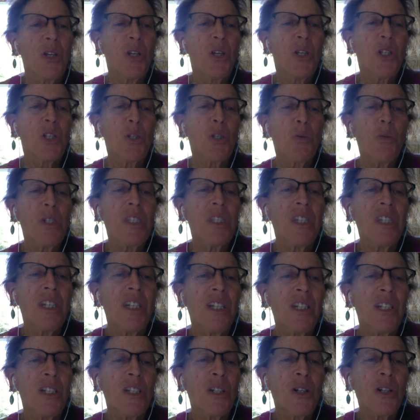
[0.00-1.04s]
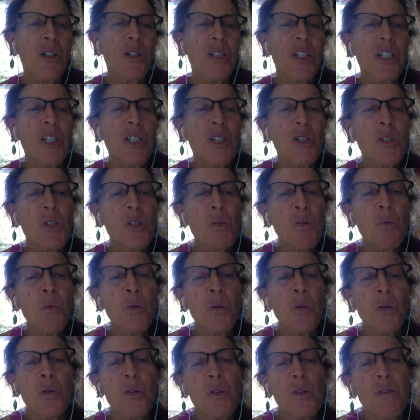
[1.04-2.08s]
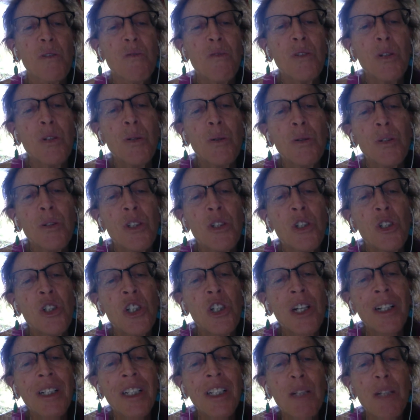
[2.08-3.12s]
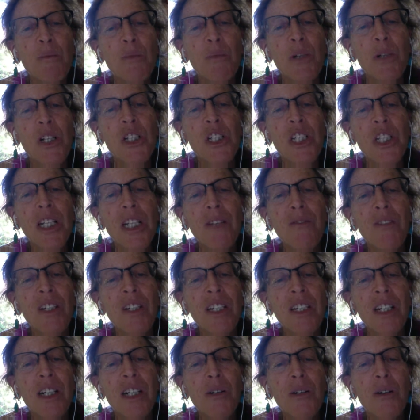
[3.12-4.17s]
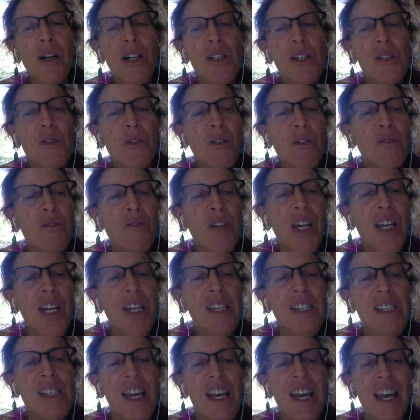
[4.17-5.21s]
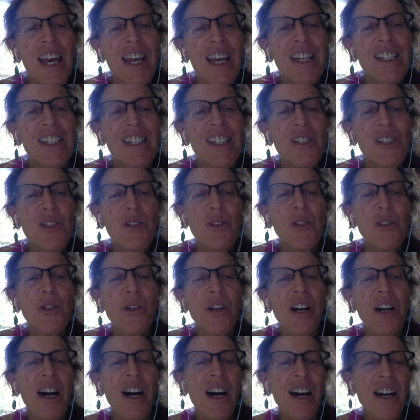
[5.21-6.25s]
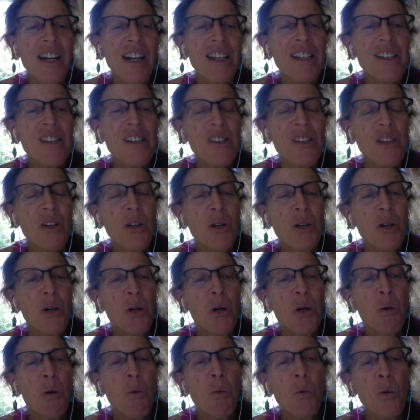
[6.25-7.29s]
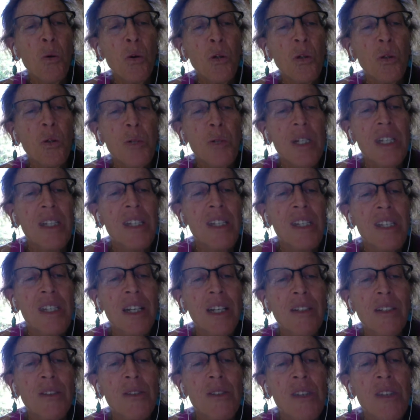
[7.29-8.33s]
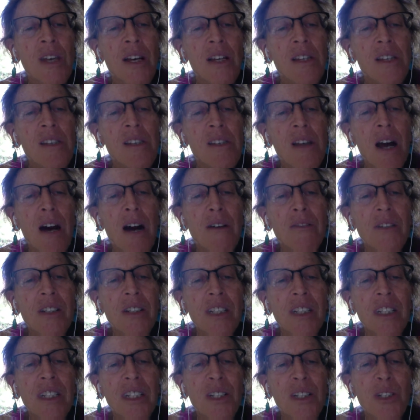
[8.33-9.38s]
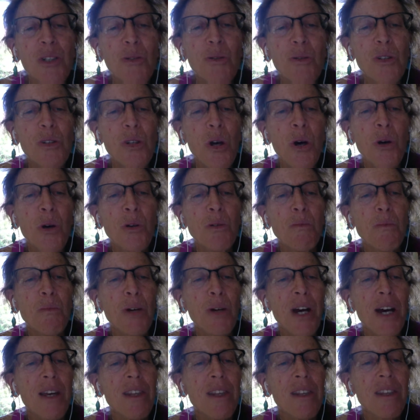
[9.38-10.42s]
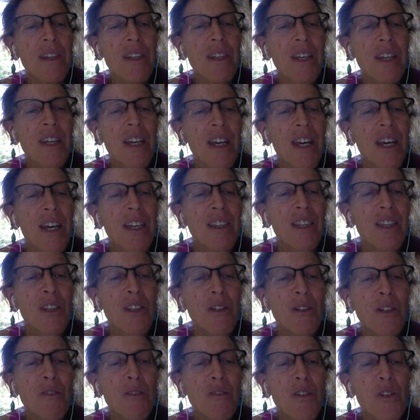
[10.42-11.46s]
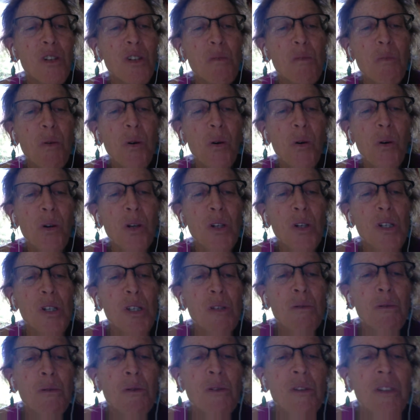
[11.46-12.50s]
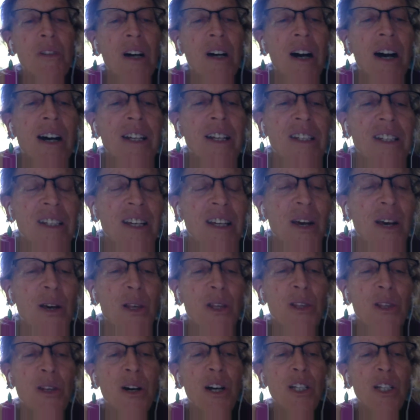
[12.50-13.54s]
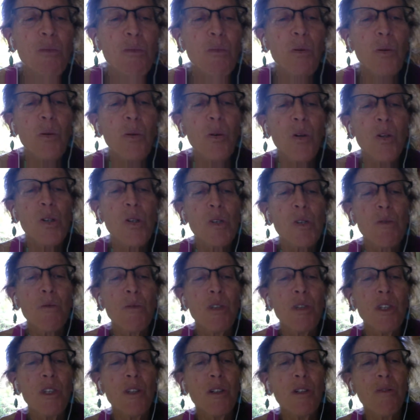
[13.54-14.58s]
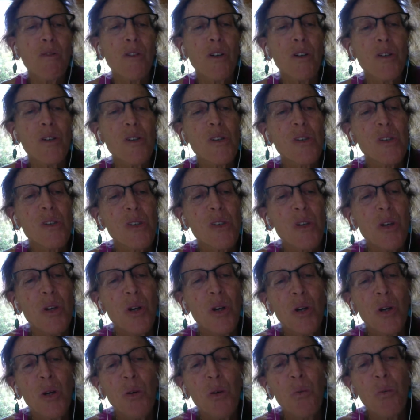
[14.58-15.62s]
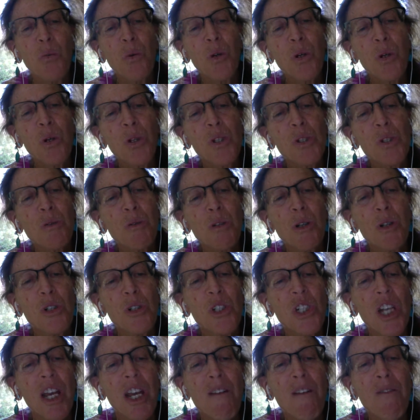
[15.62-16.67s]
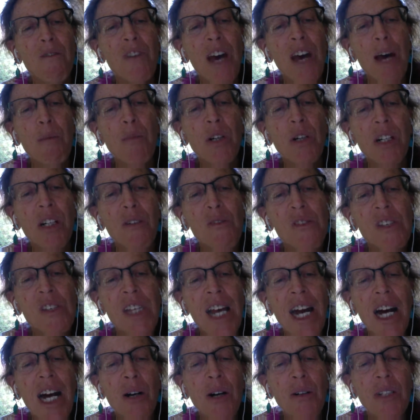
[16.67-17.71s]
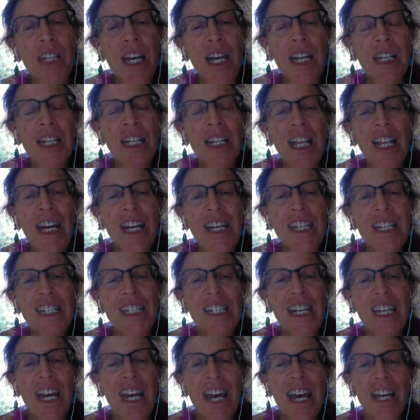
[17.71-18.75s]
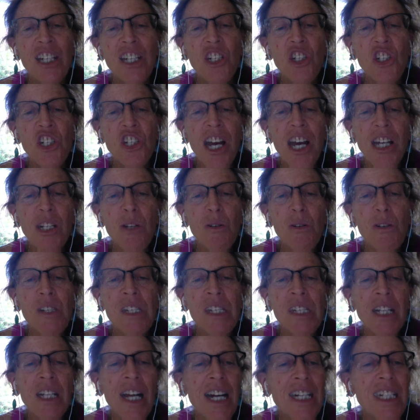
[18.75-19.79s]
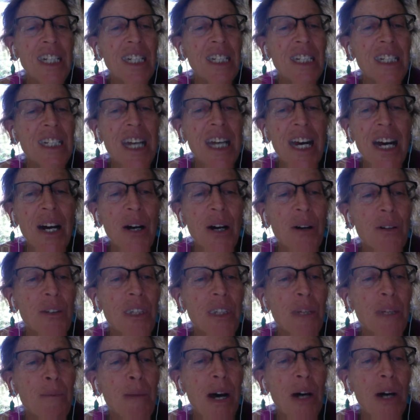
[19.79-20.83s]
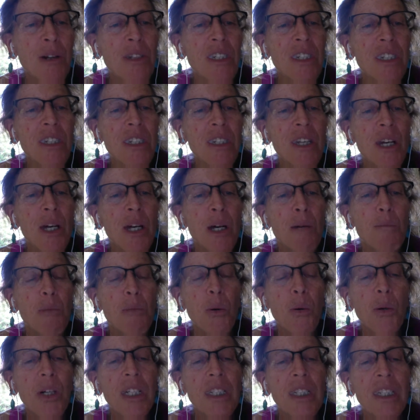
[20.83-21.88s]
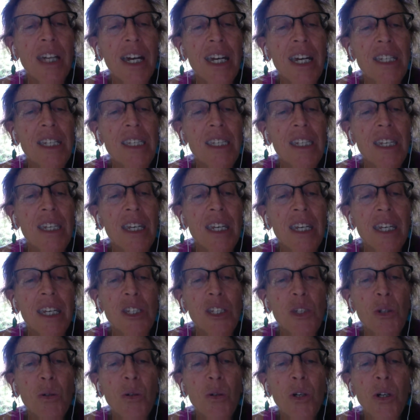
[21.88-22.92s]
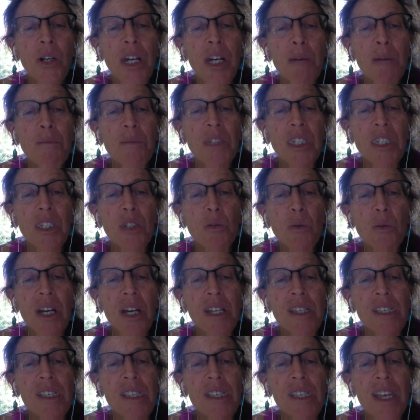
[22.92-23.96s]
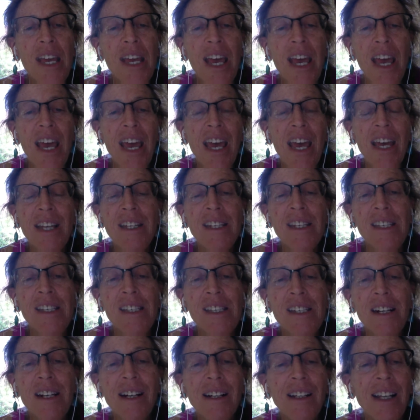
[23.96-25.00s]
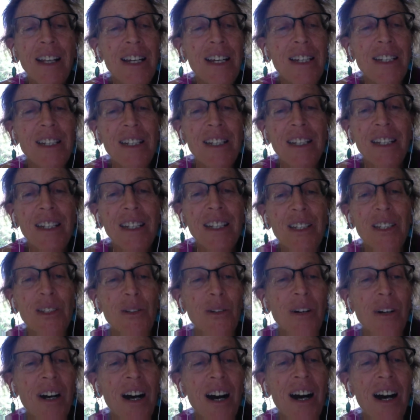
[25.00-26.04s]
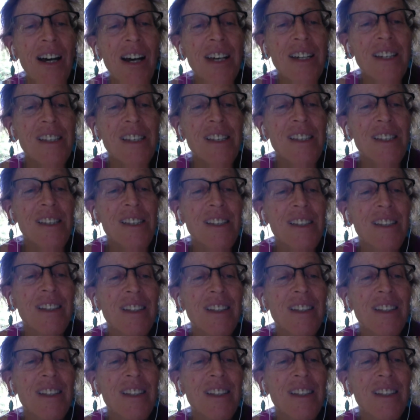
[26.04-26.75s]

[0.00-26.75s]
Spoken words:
Twisting, turning swirls of golden gently brush evening across your face and into your eyes. Whirlwind settles softly into its own breath. The universe pours through thought. Thought pours through the universe. Words crochet fabric of sound and light, and shadows sliding down the mountain, pouring night into her empty dress, and starlight in your eyes.